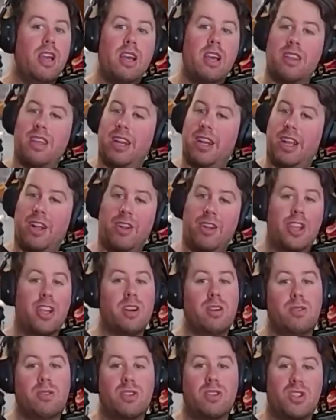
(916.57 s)
Then here you
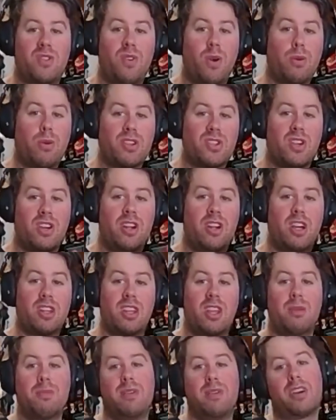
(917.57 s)
go. Just focus on
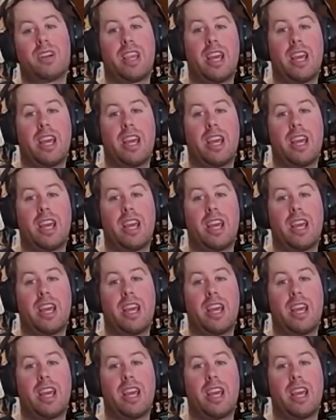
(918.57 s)
nothing but